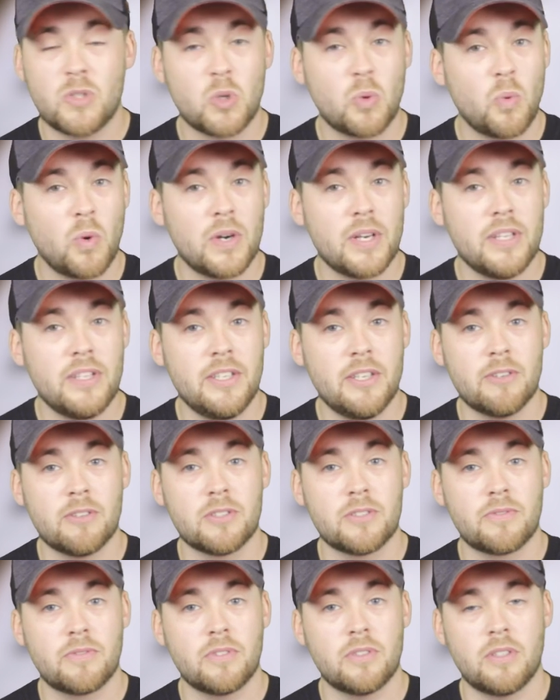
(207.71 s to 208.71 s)
20
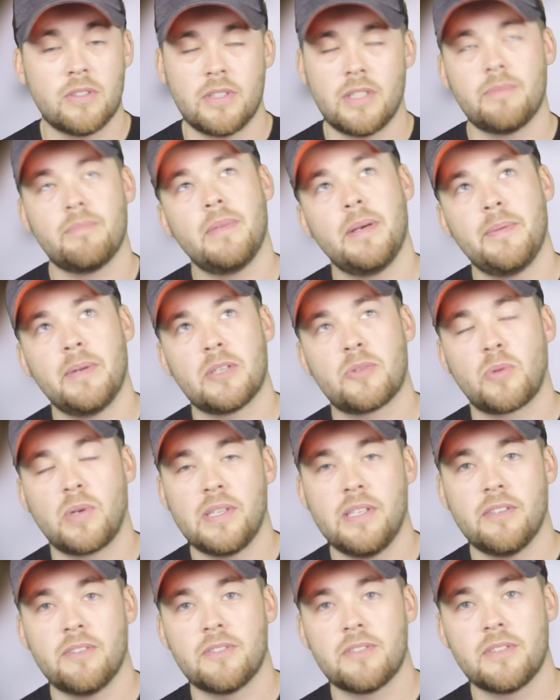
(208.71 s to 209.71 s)
years for, or not, maybe not
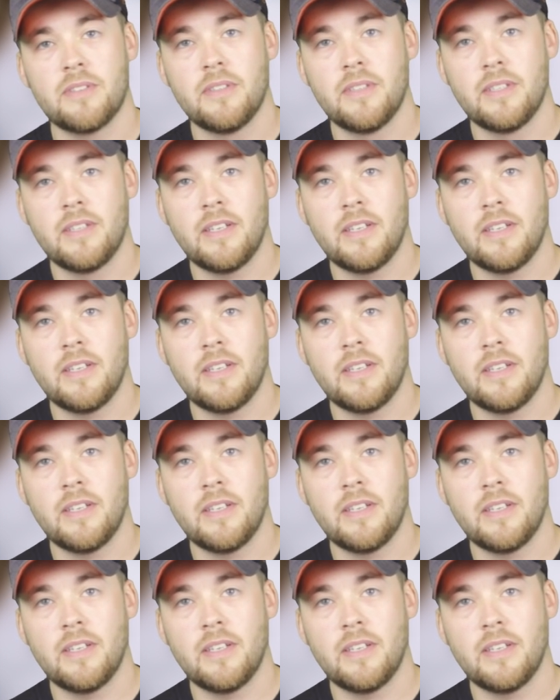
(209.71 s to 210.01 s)
20 years,